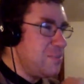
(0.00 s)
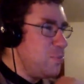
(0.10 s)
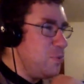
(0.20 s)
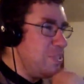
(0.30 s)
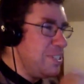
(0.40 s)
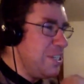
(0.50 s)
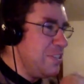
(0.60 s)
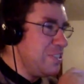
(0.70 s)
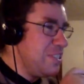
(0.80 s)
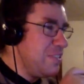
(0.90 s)
pointed out, he
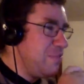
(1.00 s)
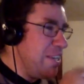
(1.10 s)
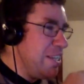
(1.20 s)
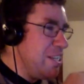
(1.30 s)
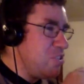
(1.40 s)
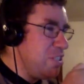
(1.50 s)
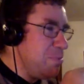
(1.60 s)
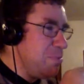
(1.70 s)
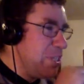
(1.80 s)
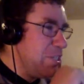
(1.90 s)
says, financially to
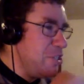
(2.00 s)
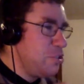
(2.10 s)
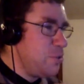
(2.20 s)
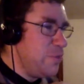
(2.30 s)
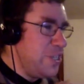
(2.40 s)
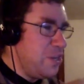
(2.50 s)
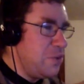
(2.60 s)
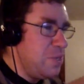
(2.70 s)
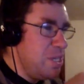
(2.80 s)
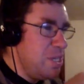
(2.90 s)
make a YouTube
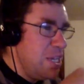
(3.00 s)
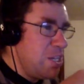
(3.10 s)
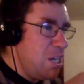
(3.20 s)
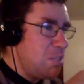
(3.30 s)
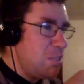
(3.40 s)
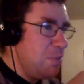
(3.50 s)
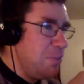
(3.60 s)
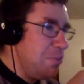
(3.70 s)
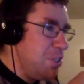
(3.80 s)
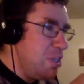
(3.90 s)
video, it cost me
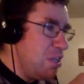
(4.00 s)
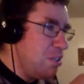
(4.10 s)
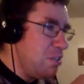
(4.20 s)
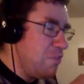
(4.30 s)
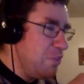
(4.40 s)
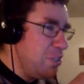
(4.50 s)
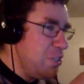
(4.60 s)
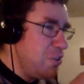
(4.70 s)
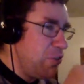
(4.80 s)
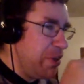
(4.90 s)
$50 to
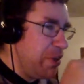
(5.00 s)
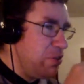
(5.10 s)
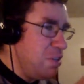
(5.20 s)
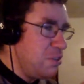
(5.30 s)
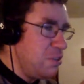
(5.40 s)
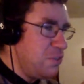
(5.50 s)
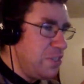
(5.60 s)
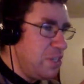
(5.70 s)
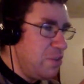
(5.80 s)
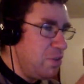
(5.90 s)
$300 a
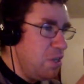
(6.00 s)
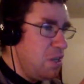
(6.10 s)
video.